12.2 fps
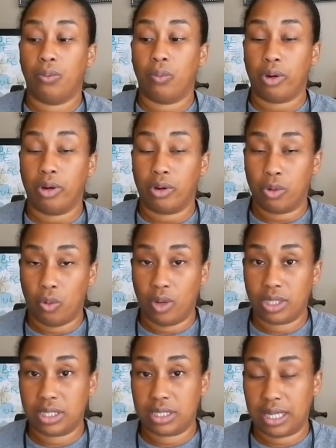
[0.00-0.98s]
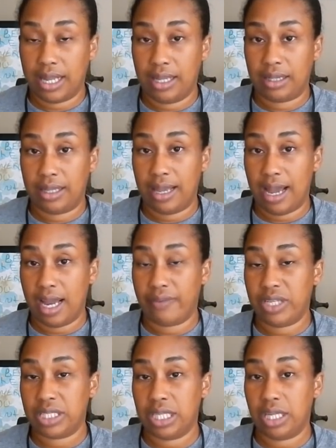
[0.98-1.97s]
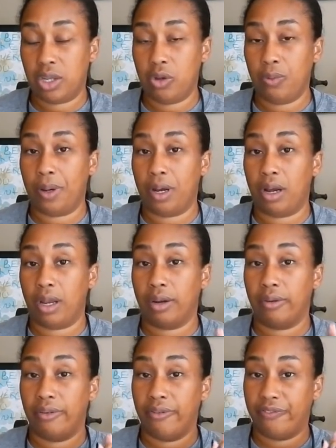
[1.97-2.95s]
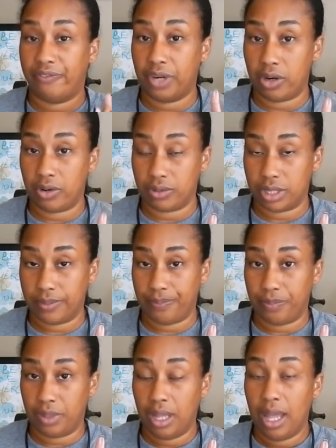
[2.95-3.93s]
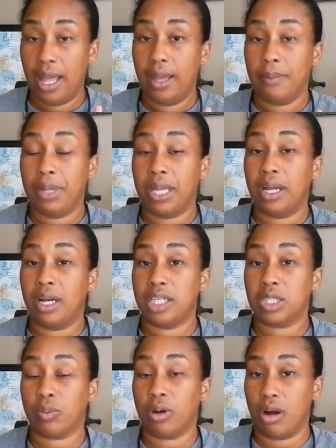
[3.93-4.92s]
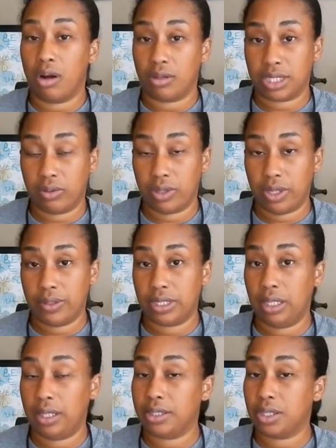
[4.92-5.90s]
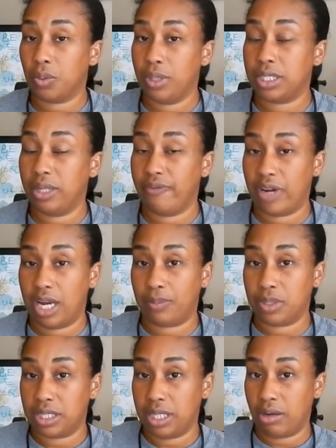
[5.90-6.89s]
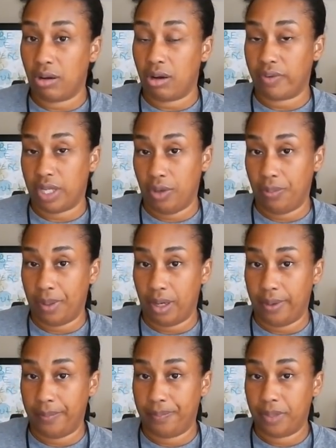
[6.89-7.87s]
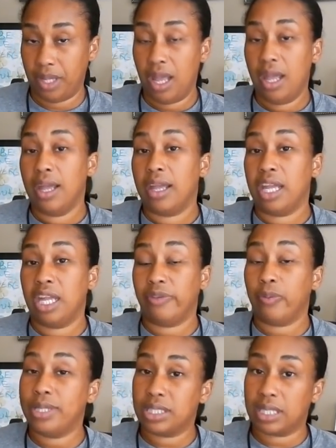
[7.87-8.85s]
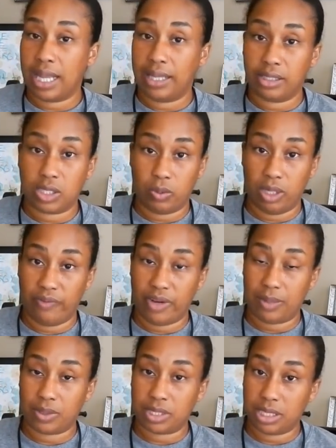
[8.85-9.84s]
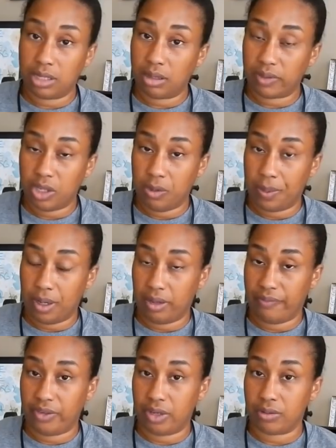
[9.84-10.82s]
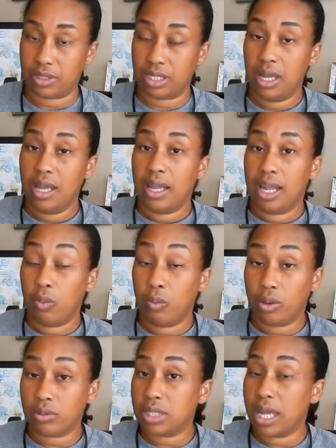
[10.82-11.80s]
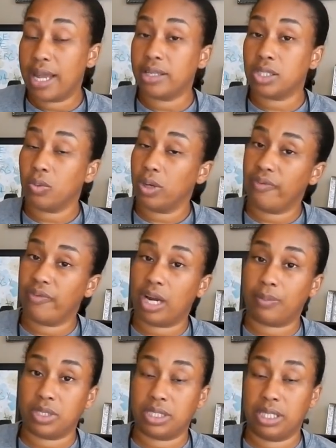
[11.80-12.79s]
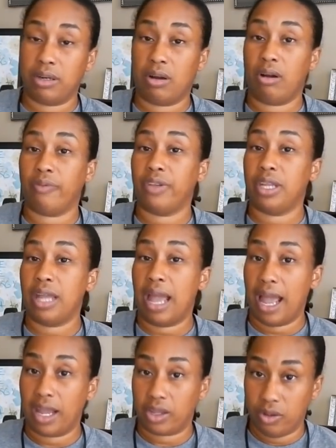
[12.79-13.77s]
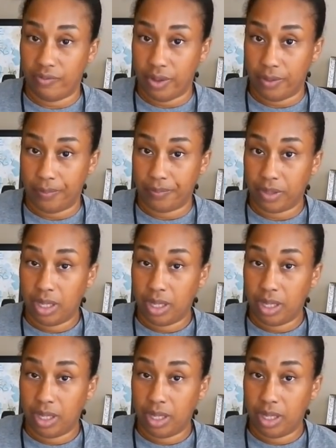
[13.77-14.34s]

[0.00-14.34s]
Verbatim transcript: we are going to scan the IVC coupon first because we're also using the 25% off coupon. If we scan the 25% off coupon first, it will take 25% off the Accuvue,